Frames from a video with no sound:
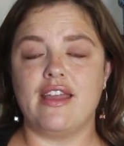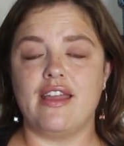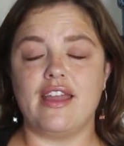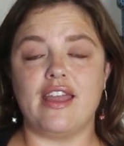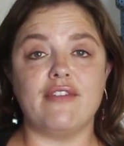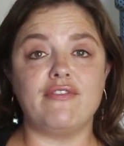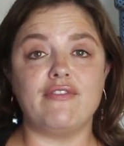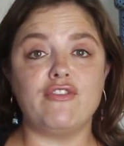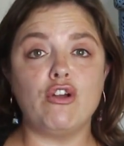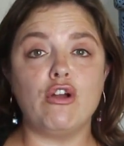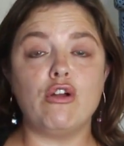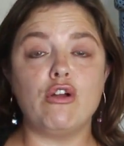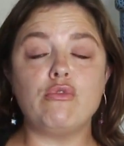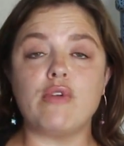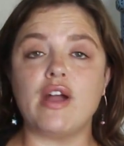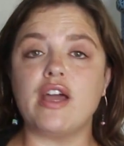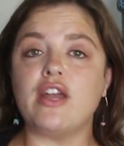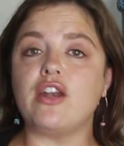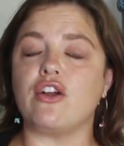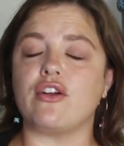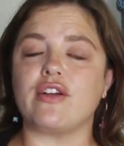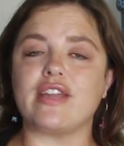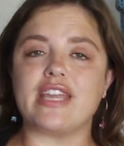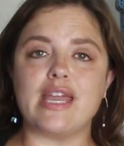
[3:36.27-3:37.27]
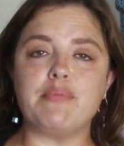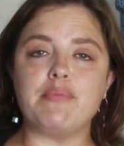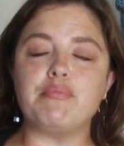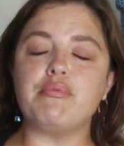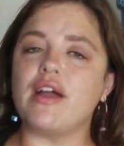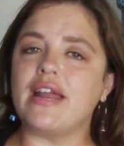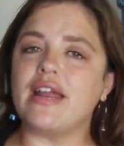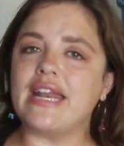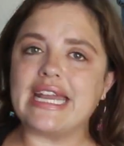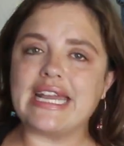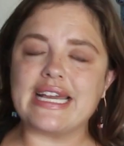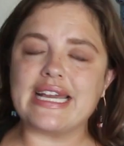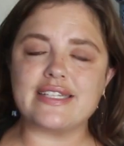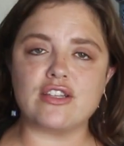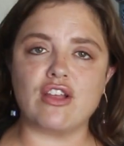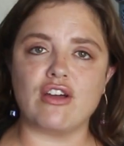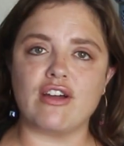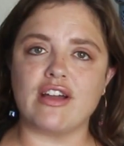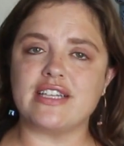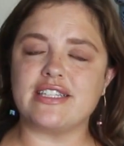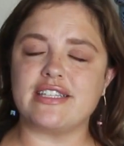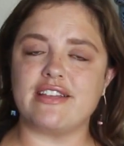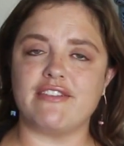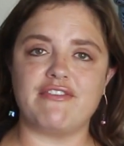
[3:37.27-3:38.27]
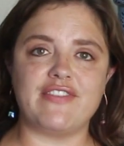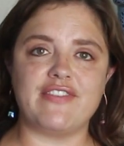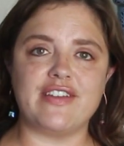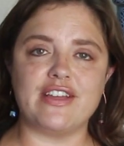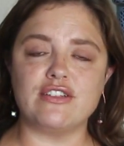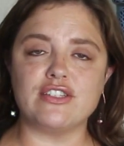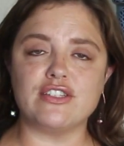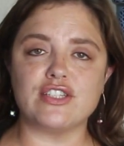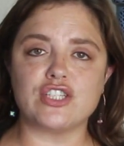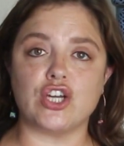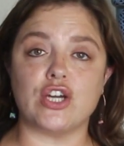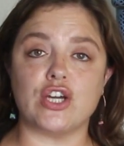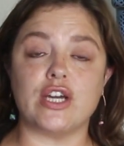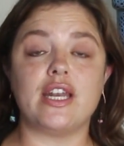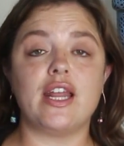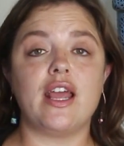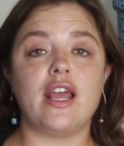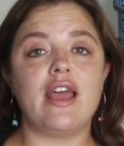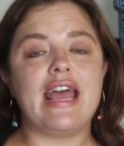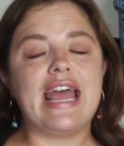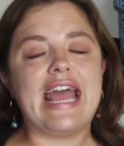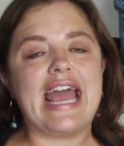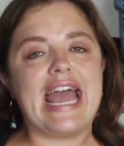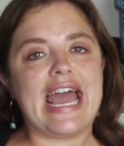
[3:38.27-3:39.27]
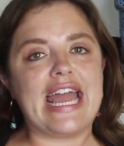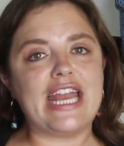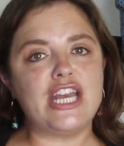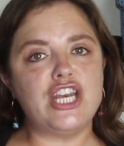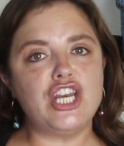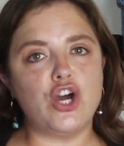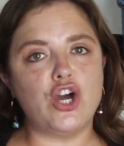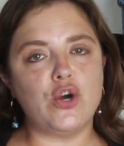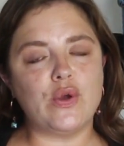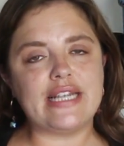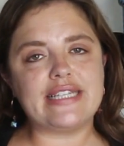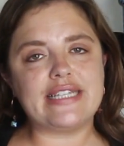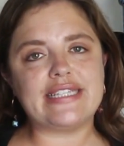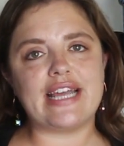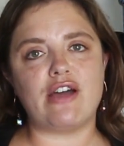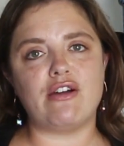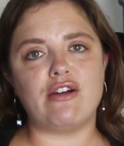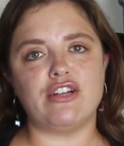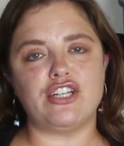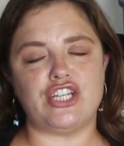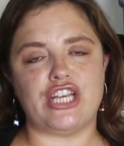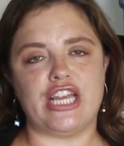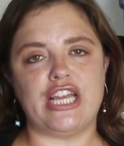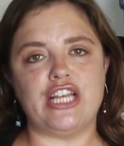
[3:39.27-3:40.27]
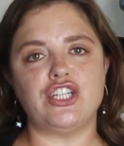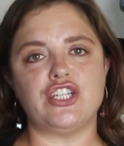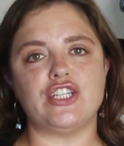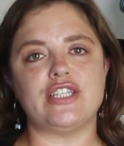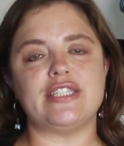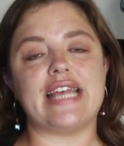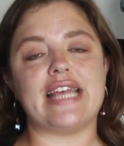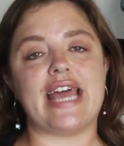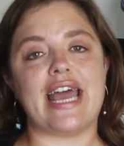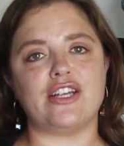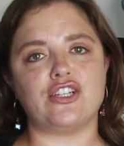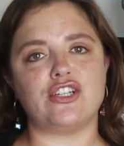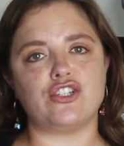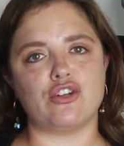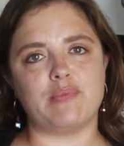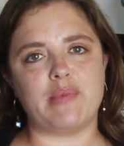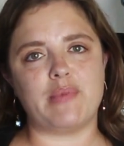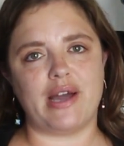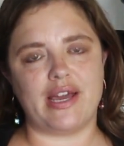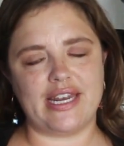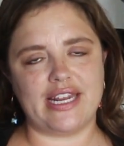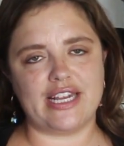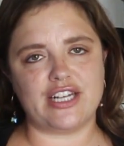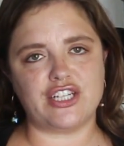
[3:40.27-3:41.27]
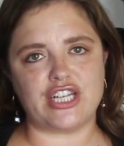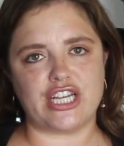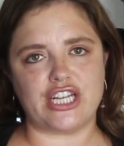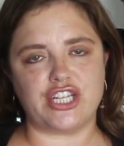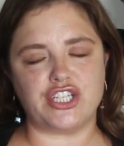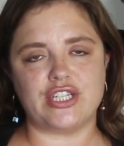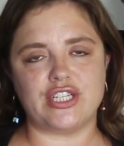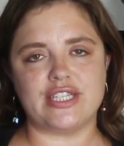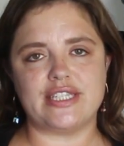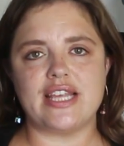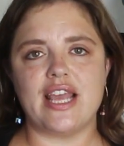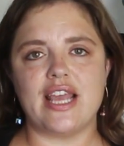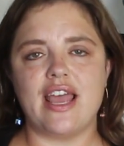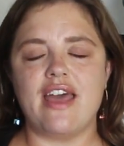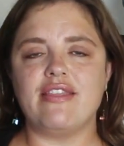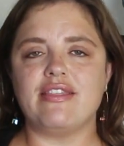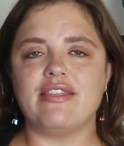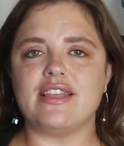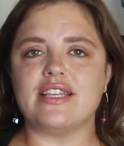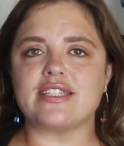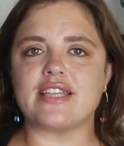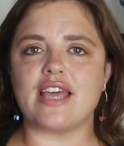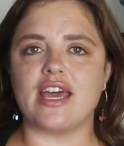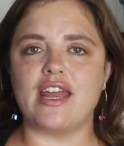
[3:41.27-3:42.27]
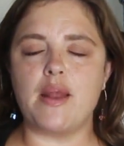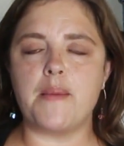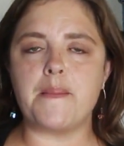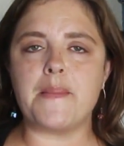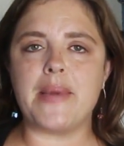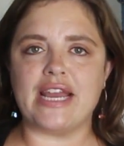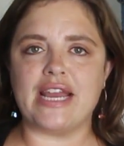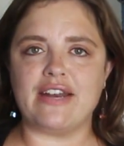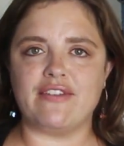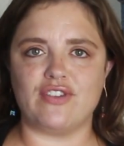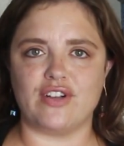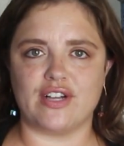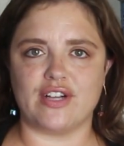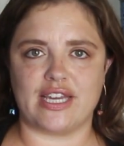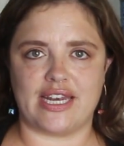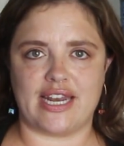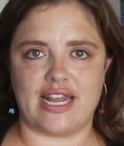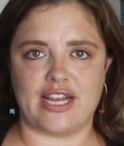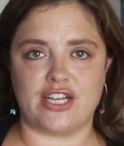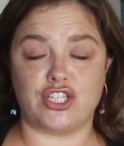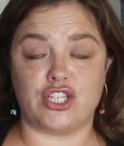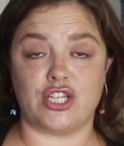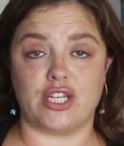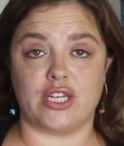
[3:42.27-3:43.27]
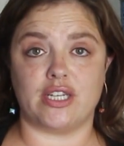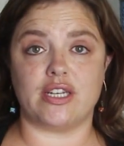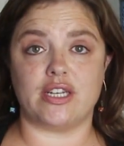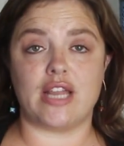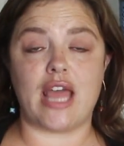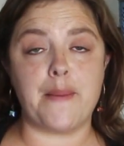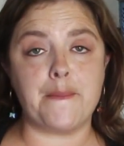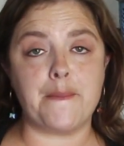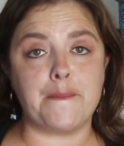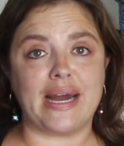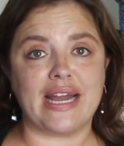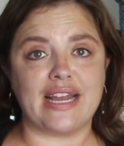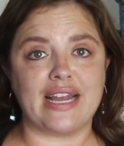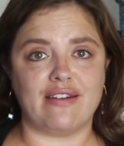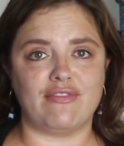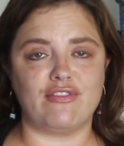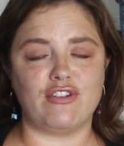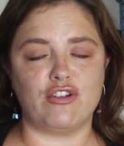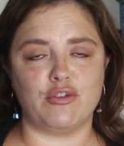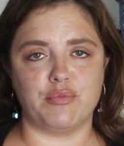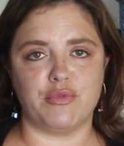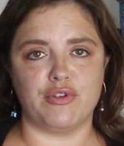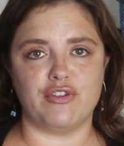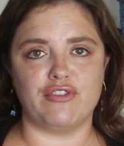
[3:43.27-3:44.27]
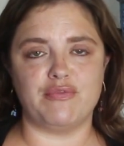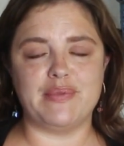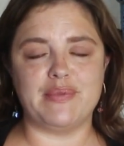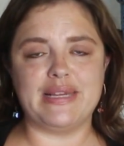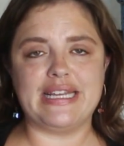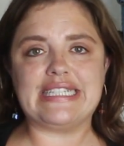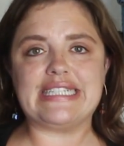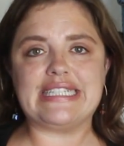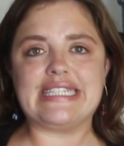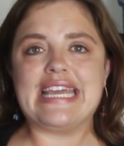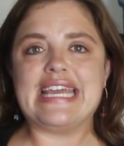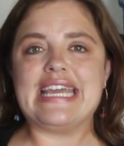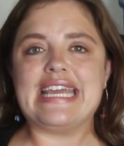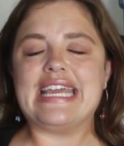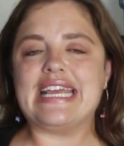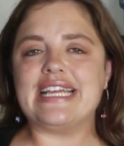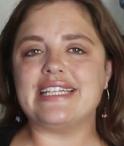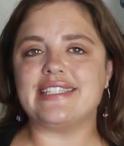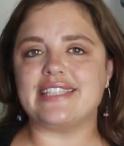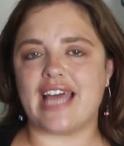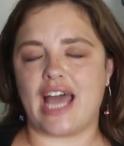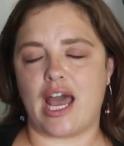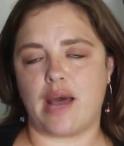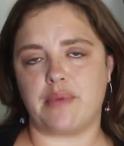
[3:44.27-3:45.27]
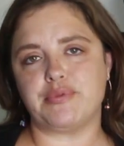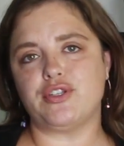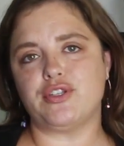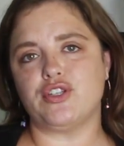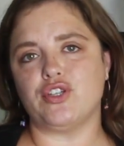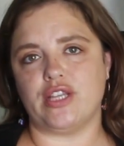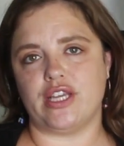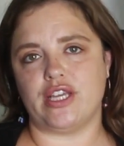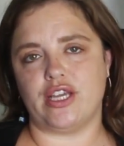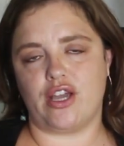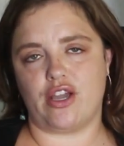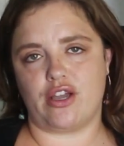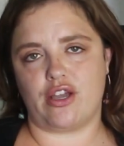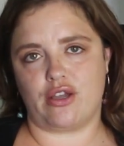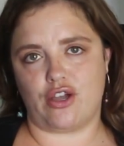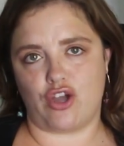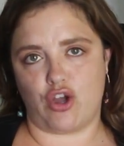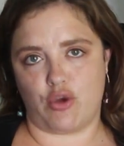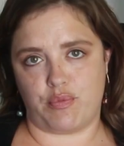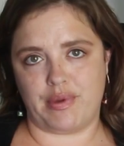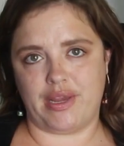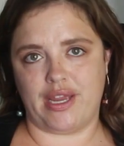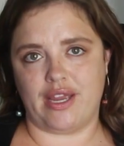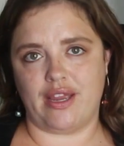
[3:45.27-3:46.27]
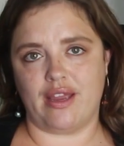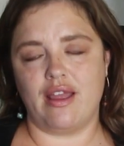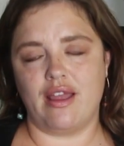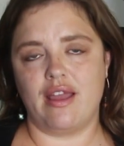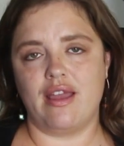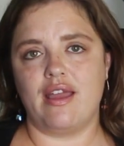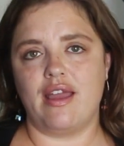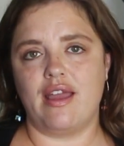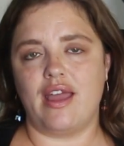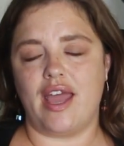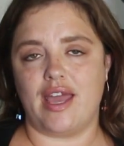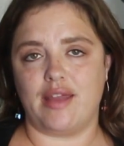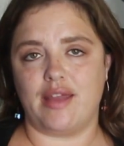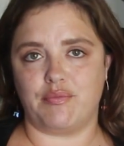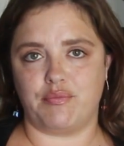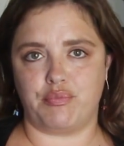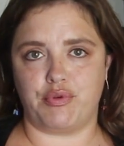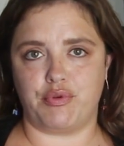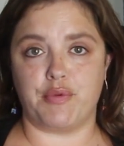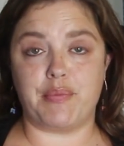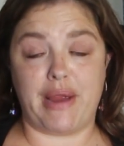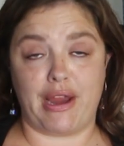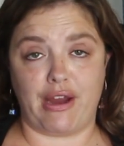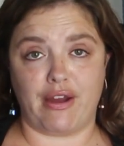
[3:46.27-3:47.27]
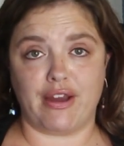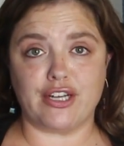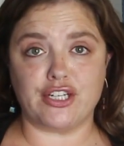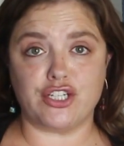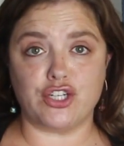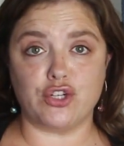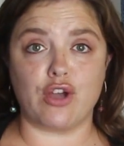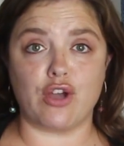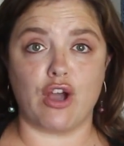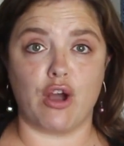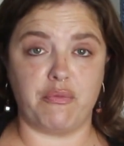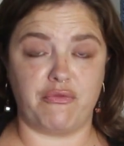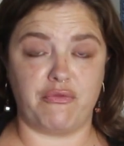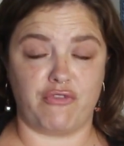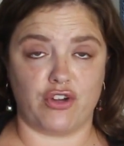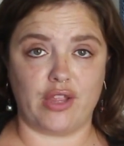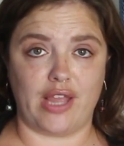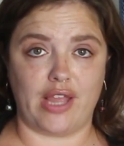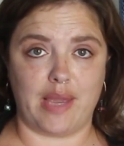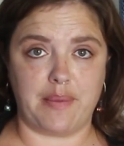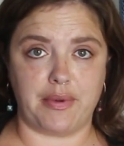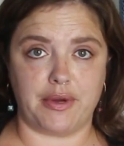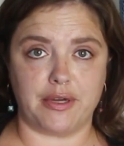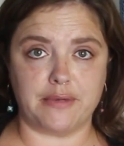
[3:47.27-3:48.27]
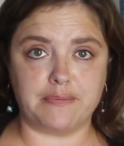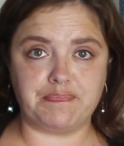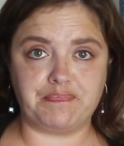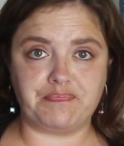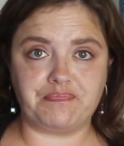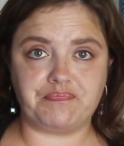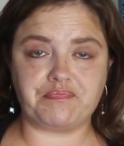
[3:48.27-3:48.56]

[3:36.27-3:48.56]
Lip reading: If you're a runner, keep running as long as it feels good, and notice how it changes as your body changes. This kind of mindful connection and mindful movement is absolutely coping and preparing to cope for labor.